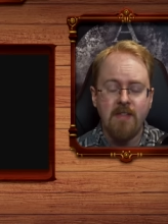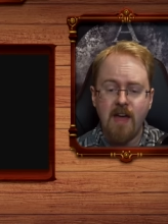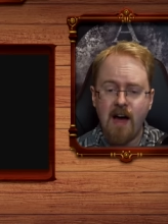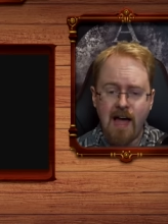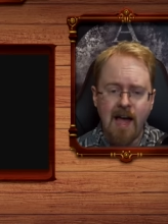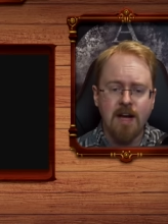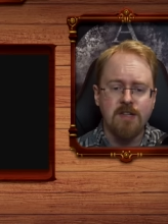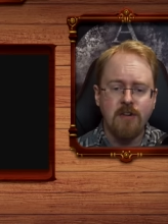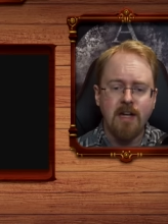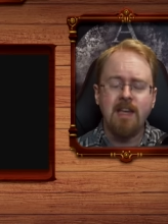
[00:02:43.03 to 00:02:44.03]
They are
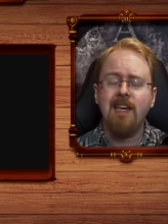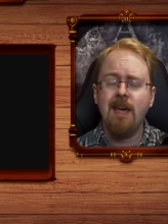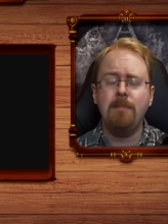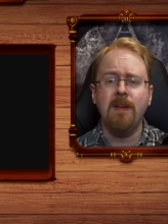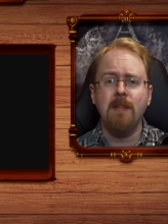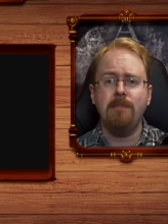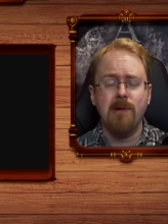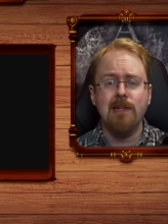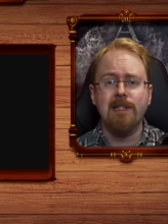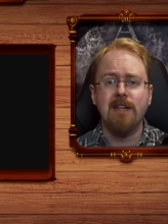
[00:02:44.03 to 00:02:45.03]
actually keeping the
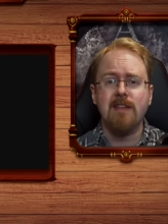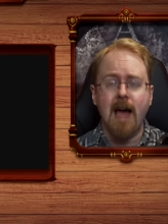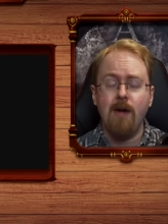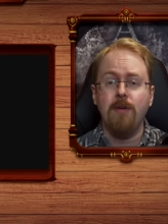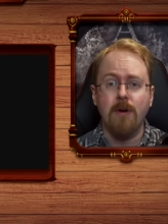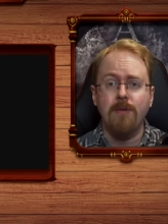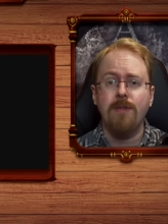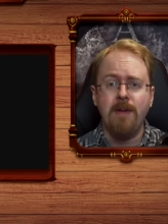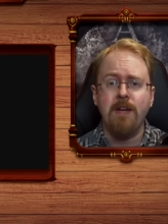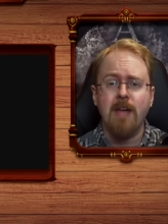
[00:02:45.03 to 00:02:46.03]
politics out of
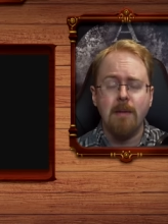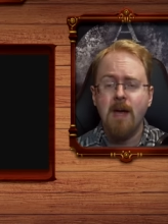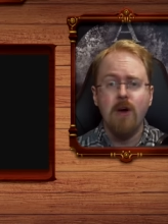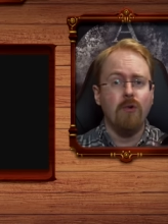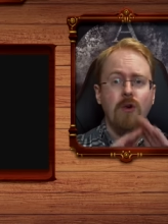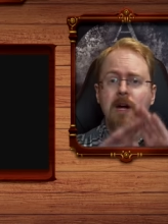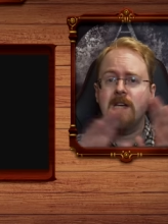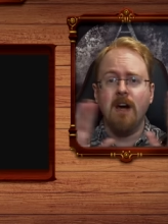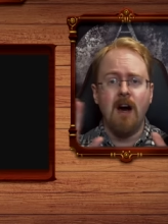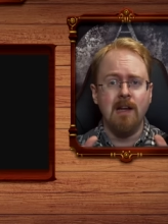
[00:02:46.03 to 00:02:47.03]
the video game,
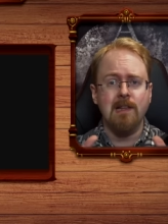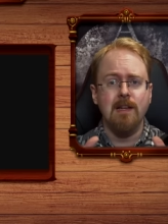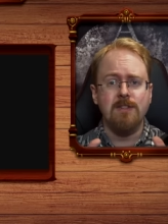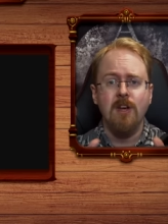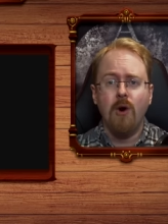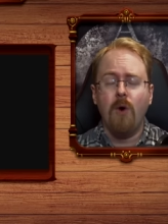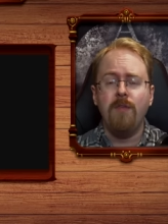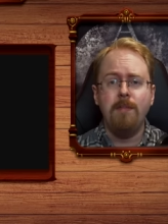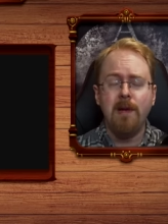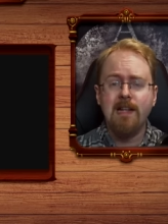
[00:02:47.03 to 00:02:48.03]
regardless
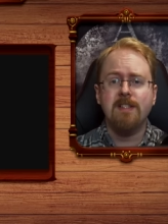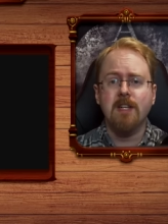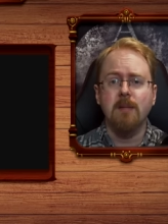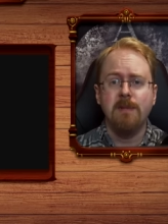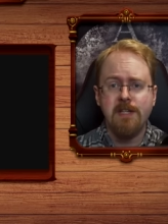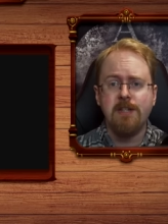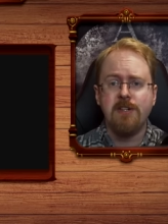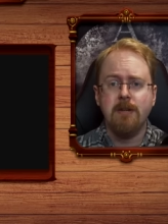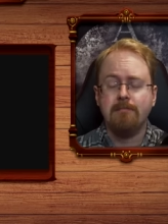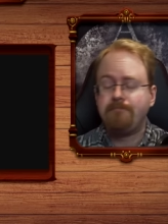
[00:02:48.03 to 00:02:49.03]
of the political
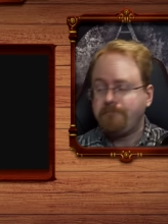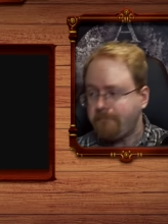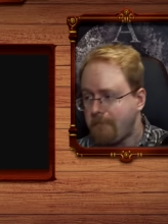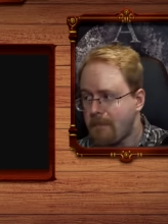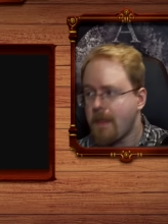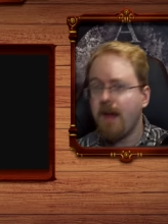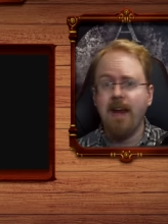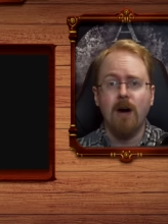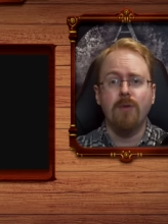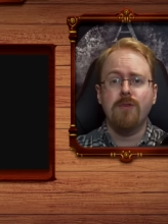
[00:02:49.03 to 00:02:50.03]
position.
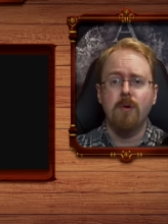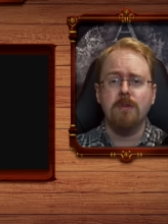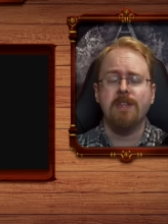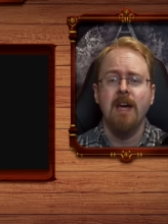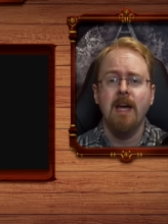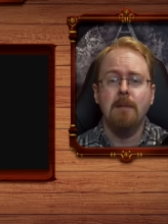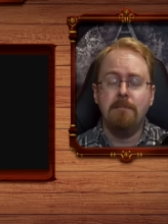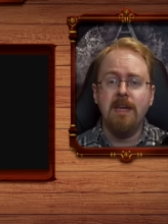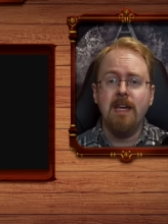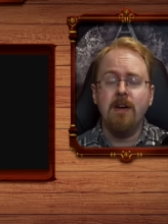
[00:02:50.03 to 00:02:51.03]
Now, of course,
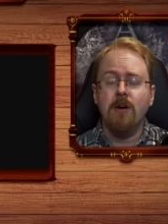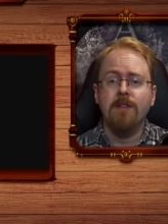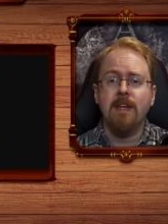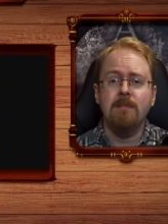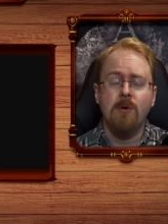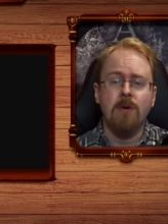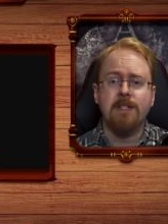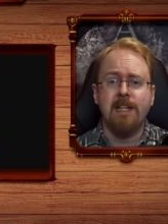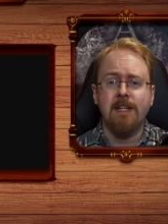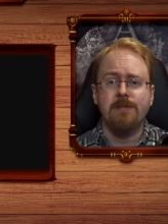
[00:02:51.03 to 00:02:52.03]
being on the more
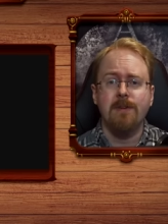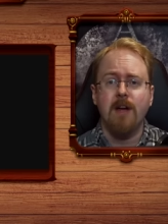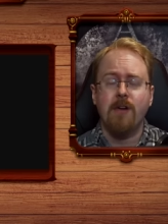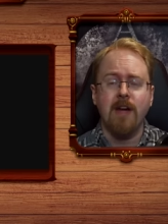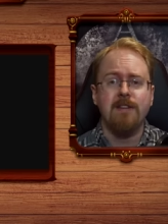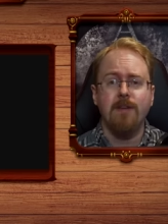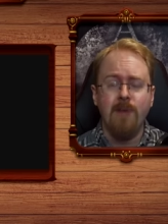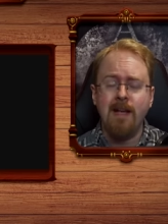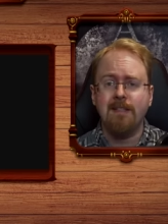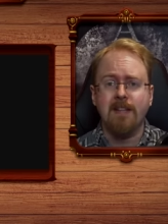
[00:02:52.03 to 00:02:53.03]
central
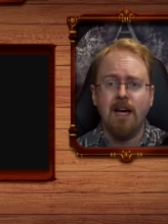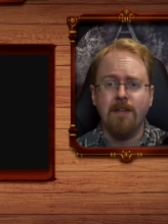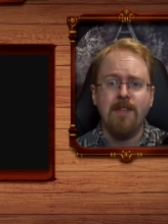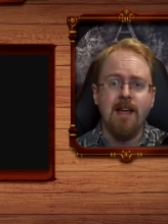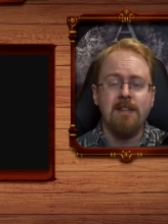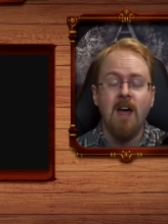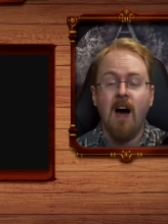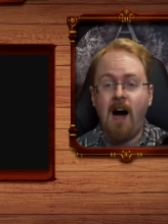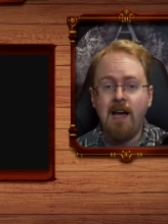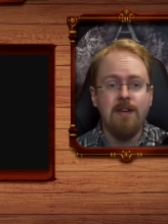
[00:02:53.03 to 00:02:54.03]
right-wing side of things,
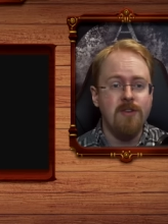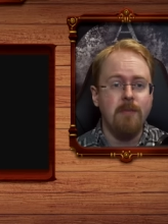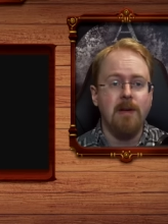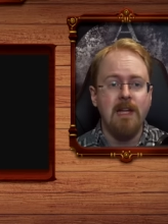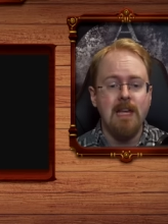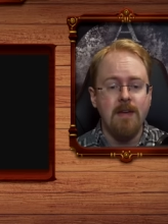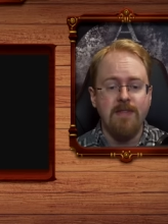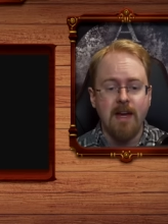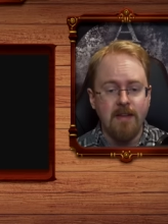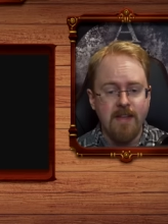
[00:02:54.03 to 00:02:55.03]
I do believe
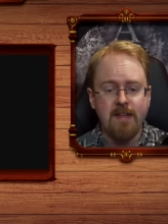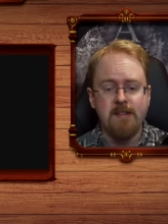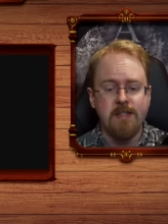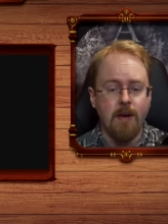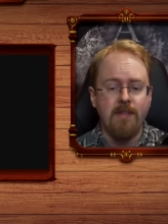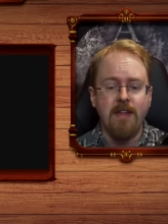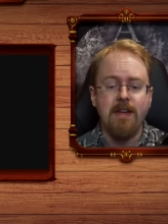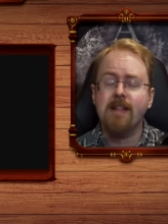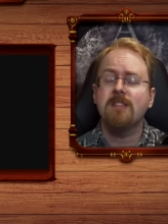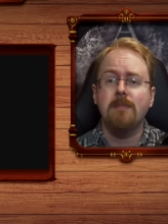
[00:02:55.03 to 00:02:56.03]
that this is something that
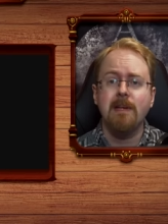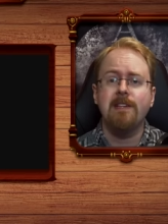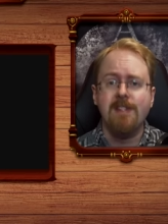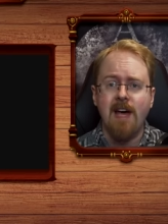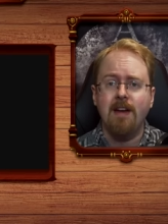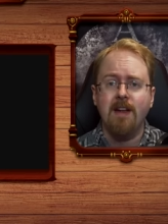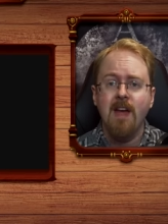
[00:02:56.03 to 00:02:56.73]
needs to be said.